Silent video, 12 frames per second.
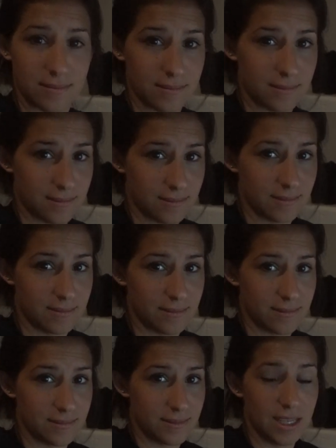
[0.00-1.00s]
Is everyone
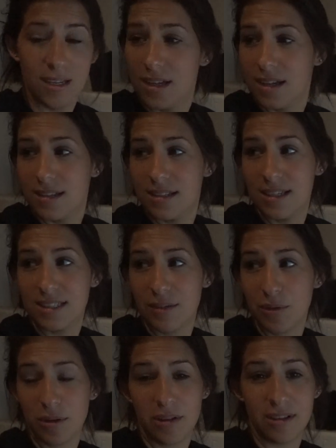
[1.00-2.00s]
now? Is
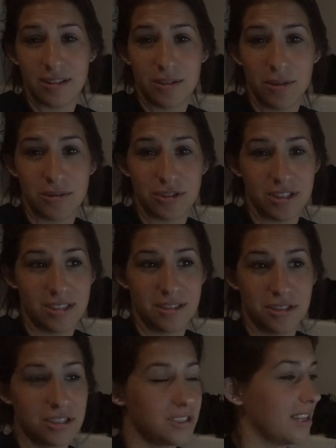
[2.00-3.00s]
everyone so just
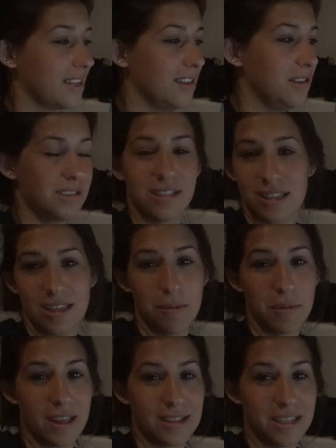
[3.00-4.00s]
just like a little
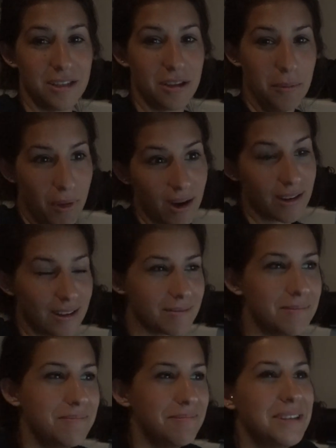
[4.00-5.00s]
disclaimer? That's how you get
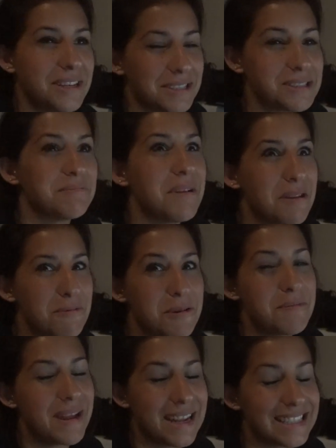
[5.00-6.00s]
pregnant because men
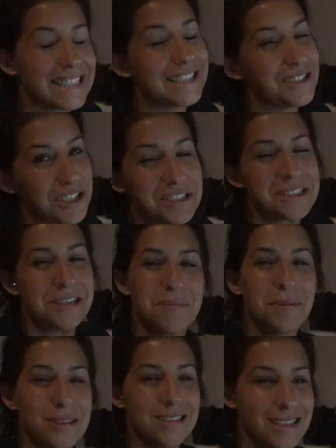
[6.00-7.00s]
were made to just eat
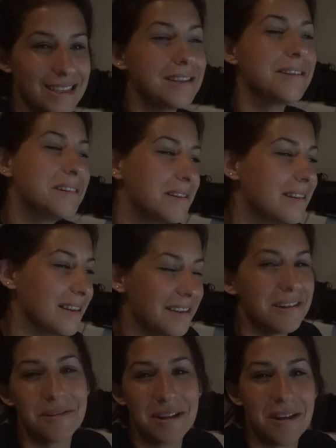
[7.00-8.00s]
pussy.
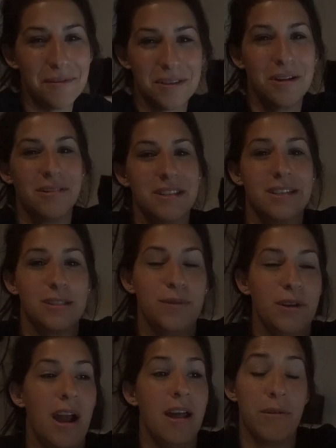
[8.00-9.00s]
You know, not for their dicks,
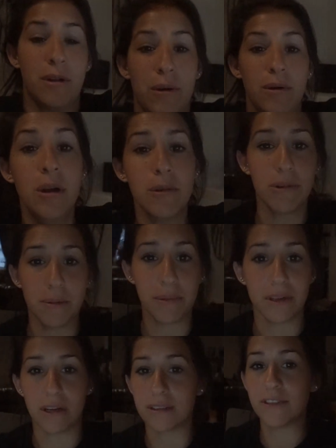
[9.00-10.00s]
for I don't know
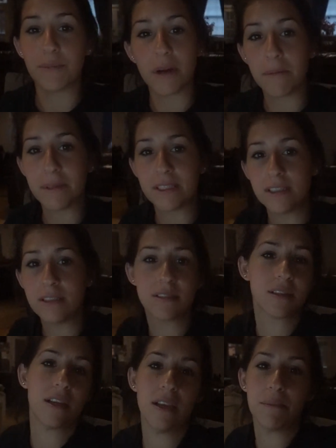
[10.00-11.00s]
reproductive purposes
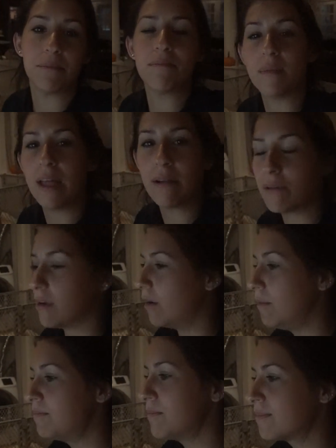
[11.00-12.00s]
to keep I don't know.
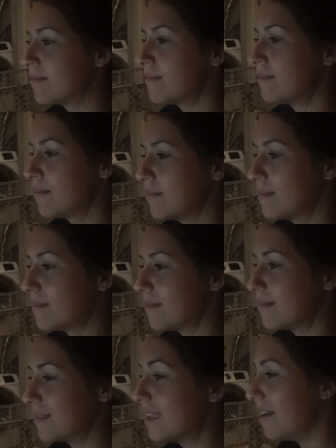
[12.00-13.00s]
Procreation.
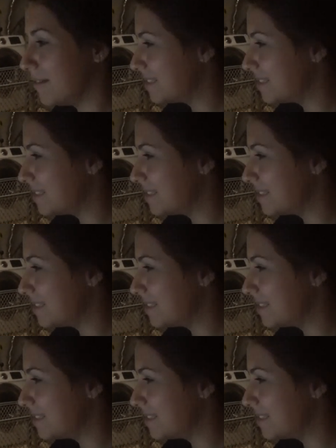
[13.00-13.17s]
Yeah.